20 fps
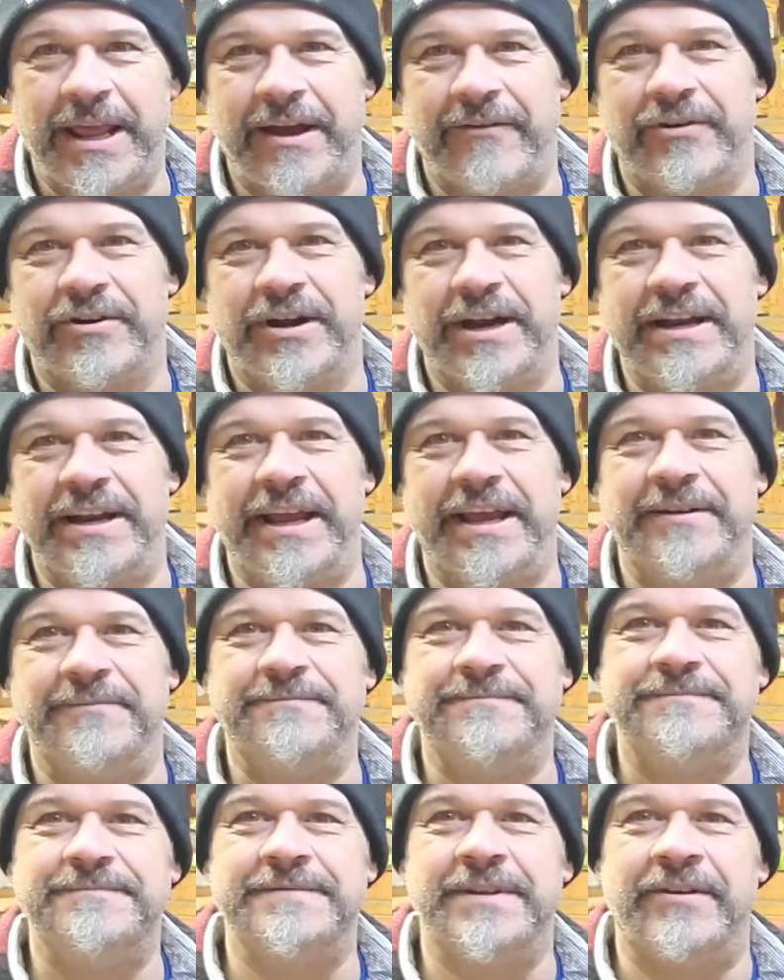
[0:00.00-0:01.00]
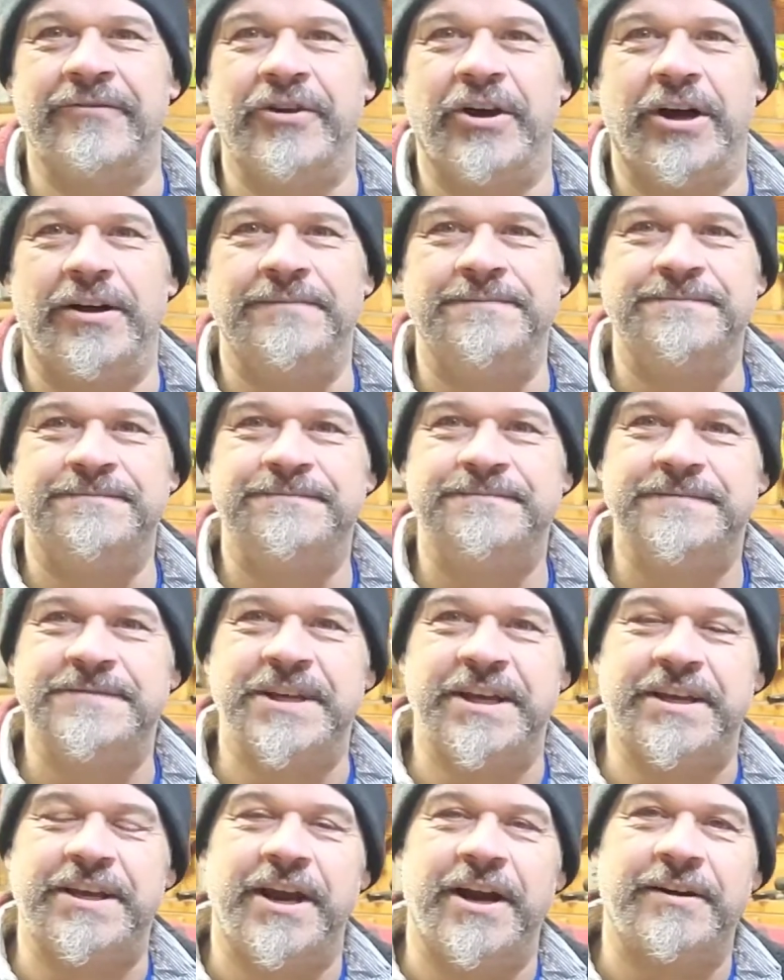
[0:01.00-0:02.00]
have a great day. Love you all.
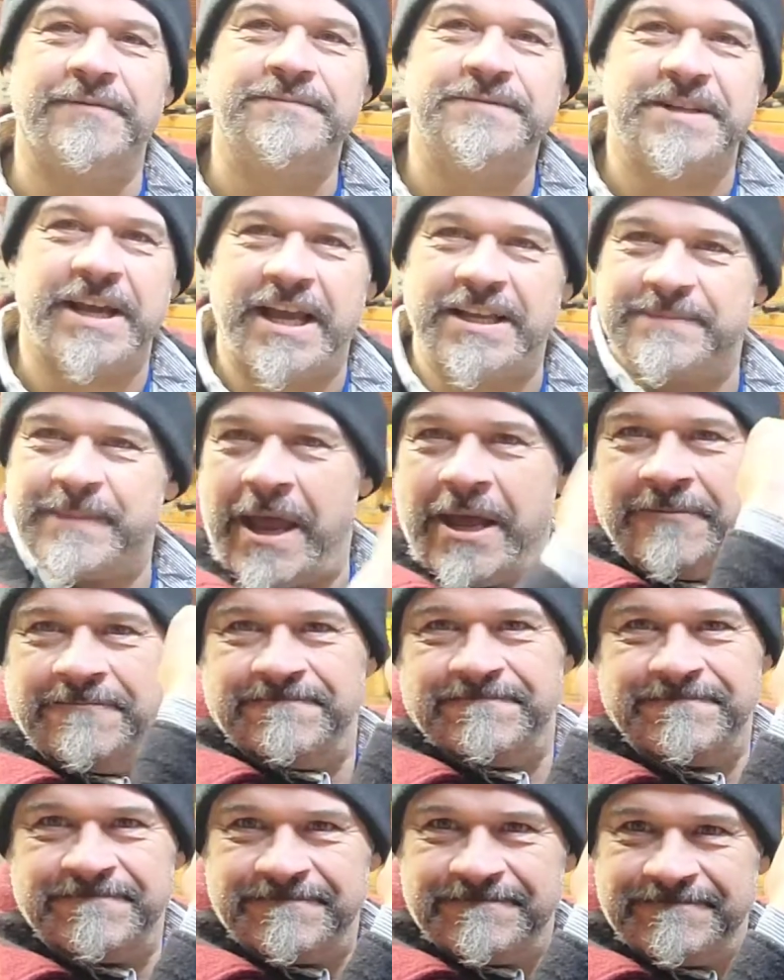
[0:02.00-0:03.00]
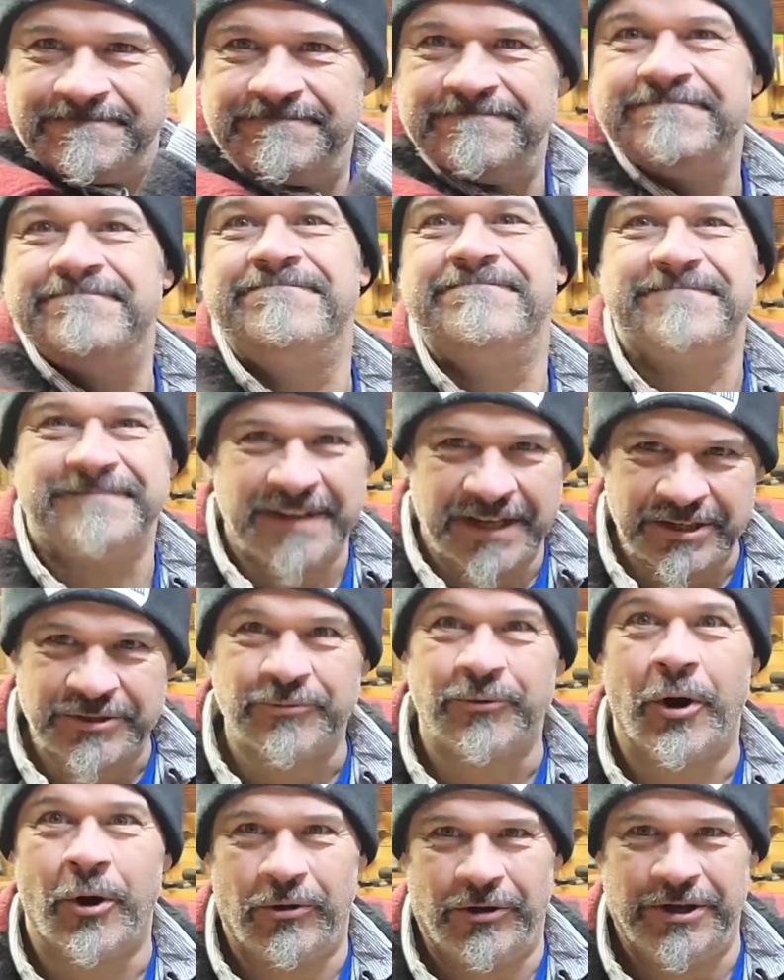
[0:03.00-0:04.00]
Take care. TazMan
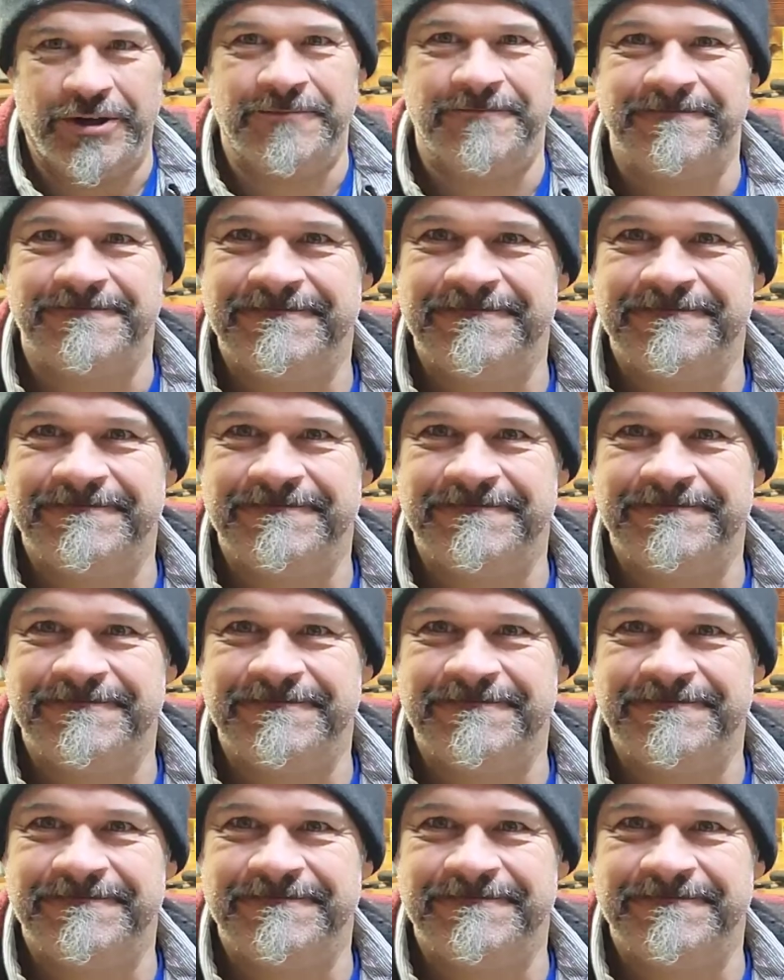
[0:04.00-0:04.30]
is rolling.